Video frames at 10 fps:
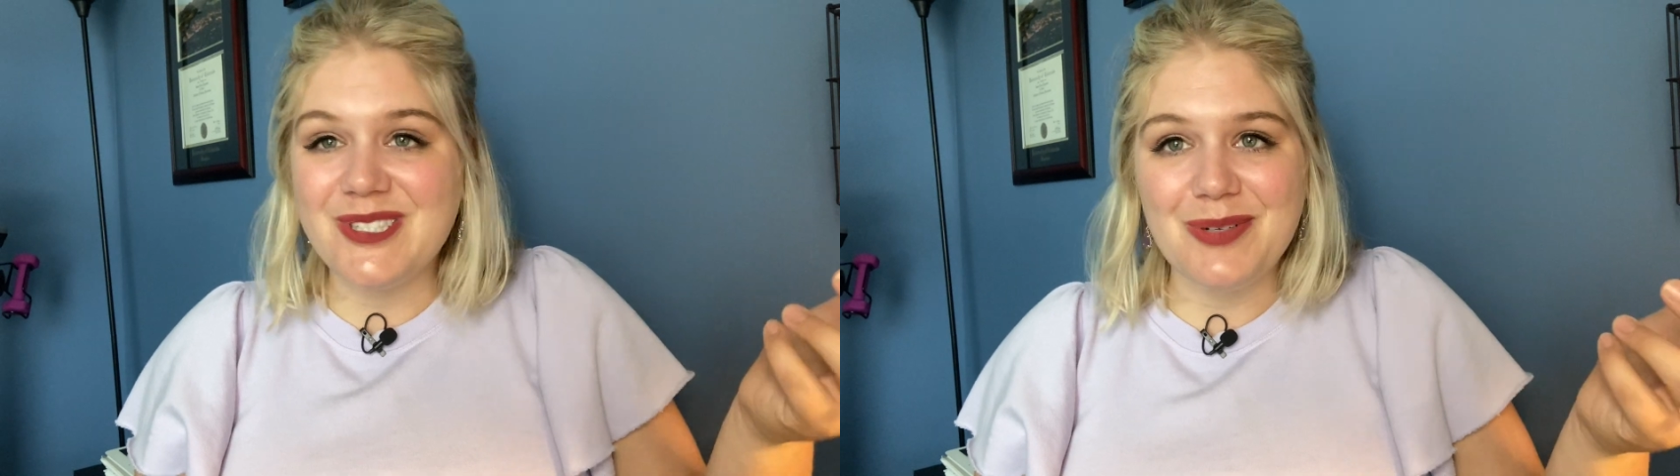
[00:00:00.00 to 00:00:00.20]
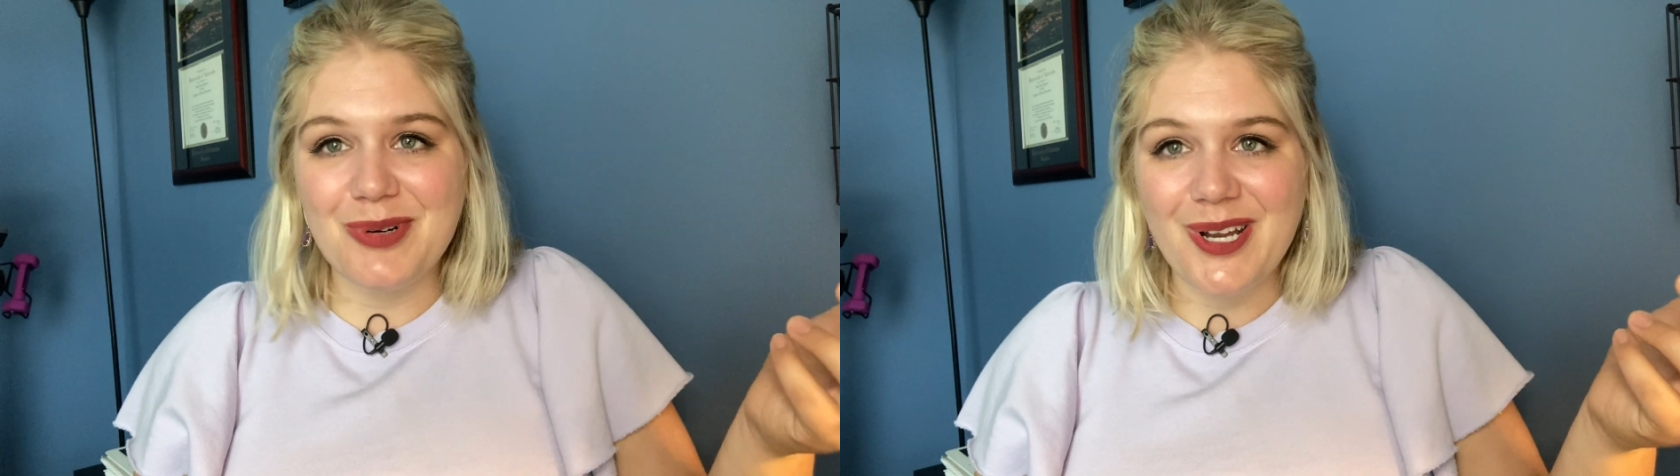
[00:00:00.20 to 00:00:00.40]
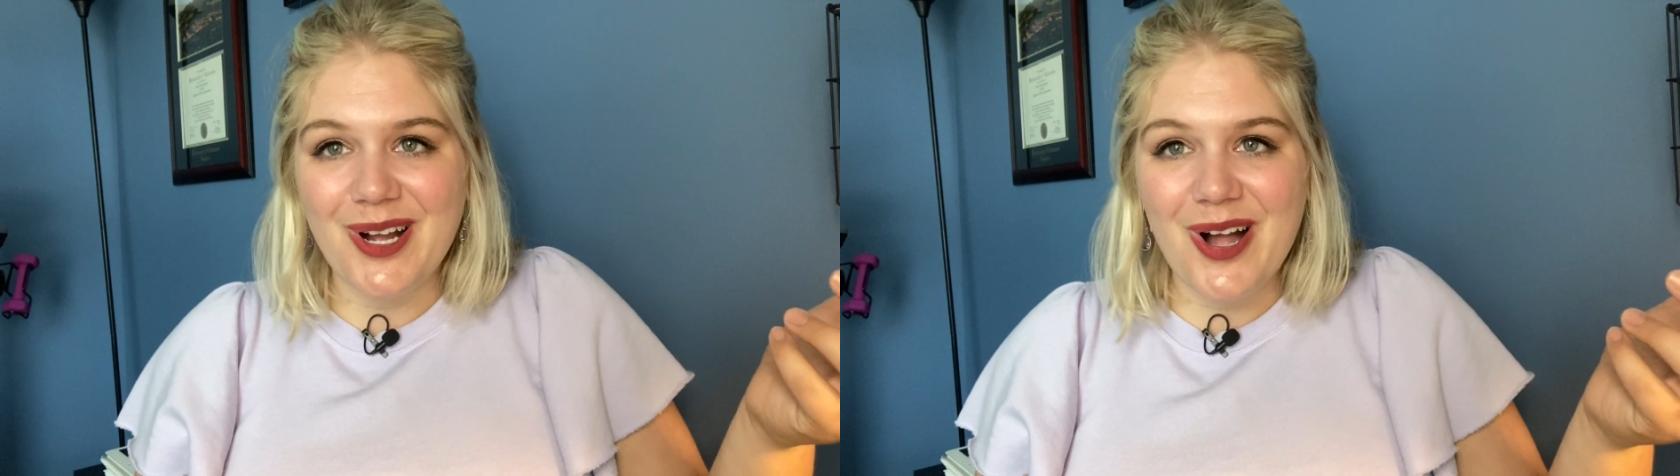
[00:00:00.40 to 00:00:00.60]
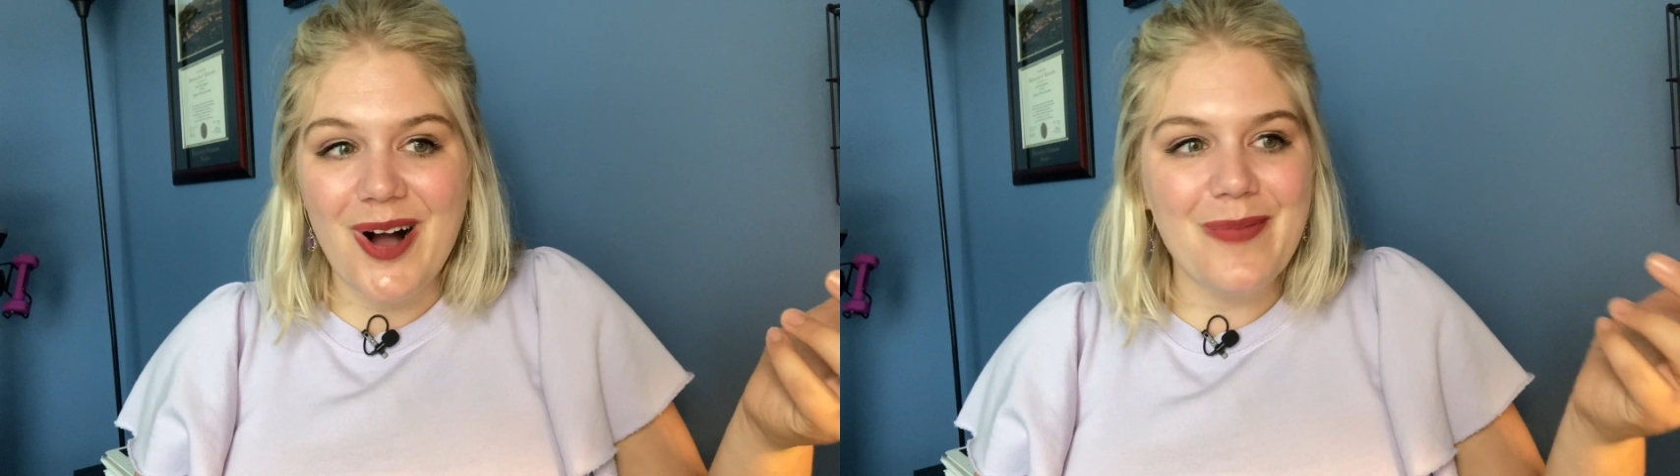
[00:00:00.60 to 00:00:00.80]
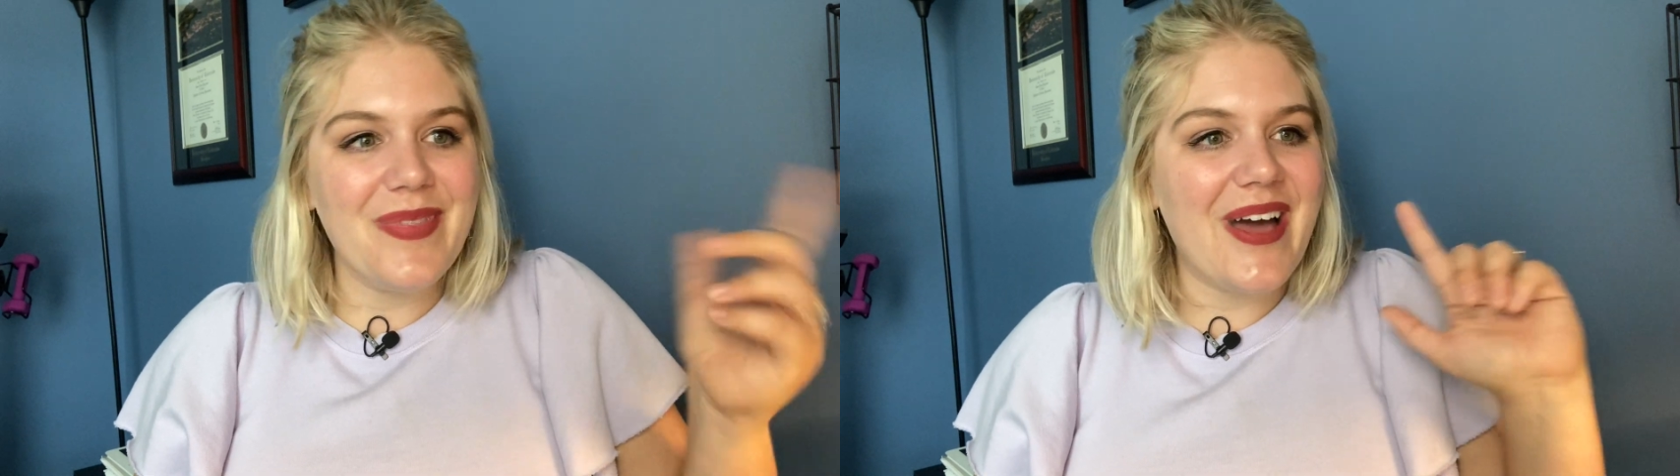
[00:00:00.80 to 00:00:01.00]

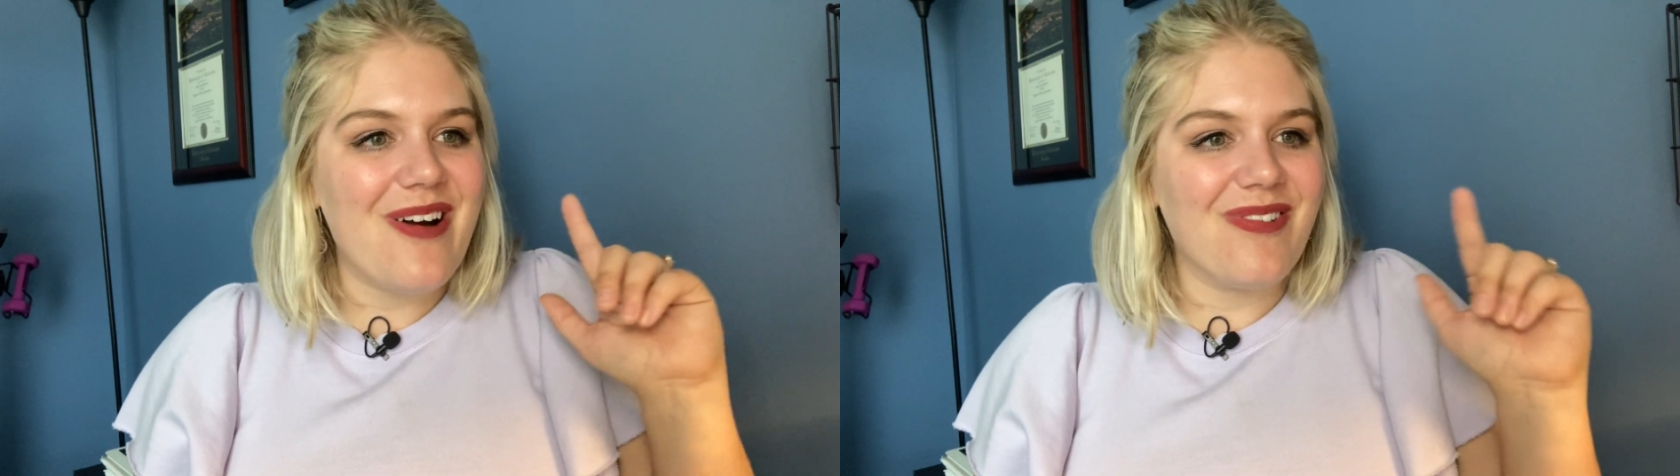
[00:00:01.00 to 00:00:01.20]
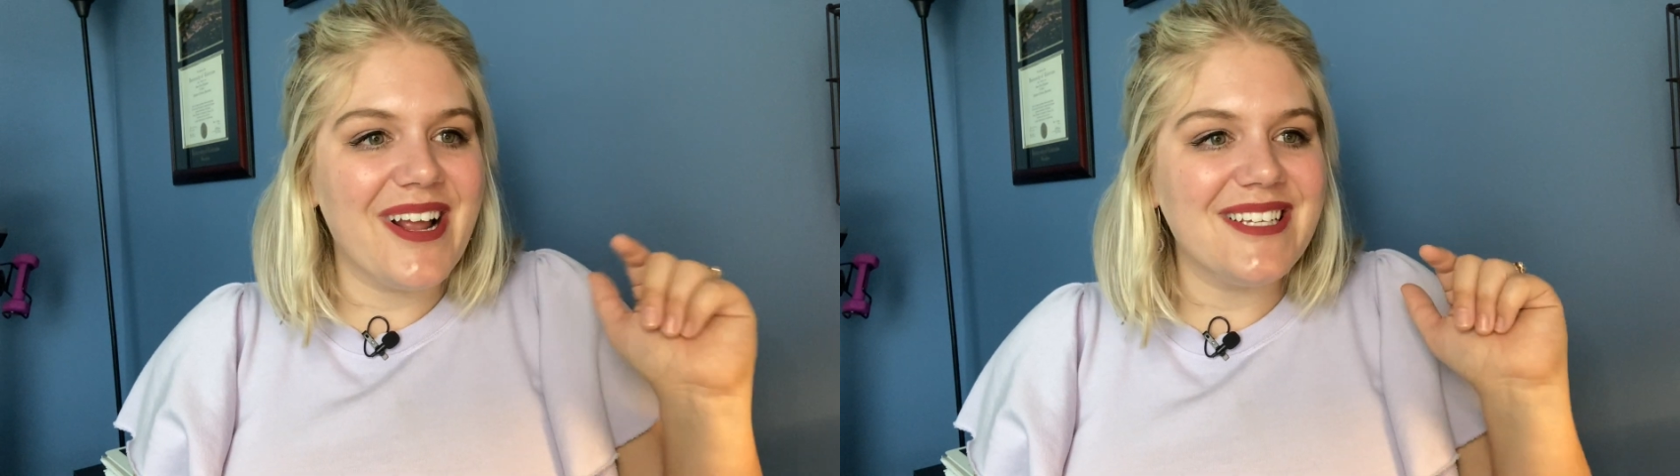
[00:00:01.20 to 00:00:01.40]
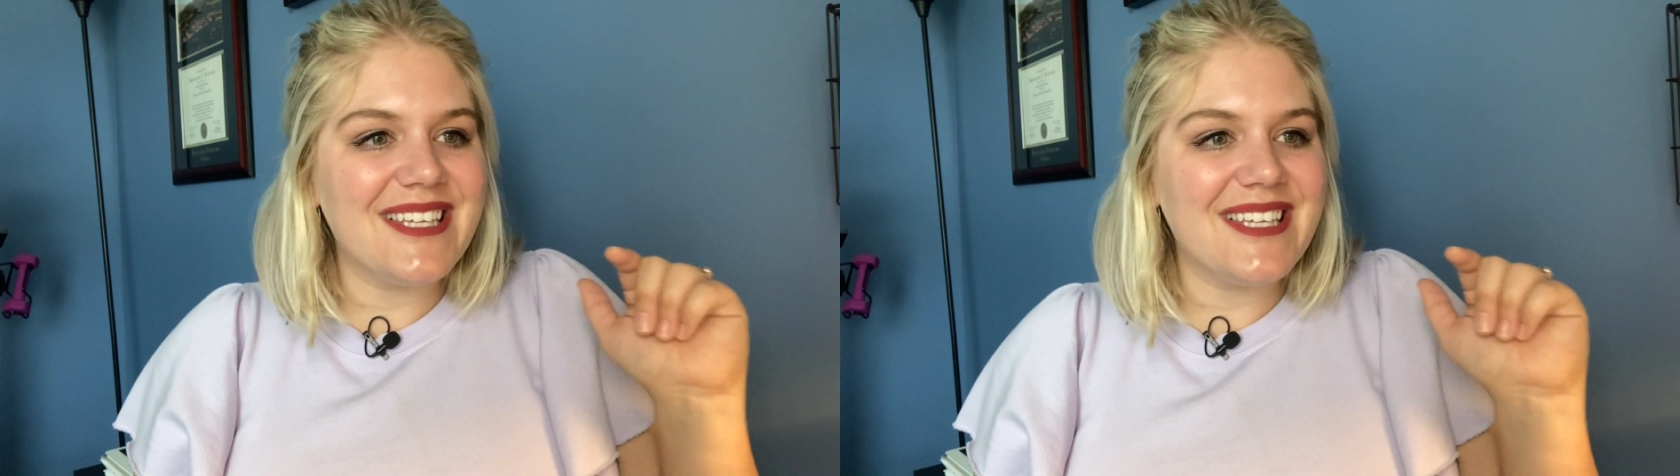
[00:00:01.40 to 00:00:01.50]
zebra.com that ranks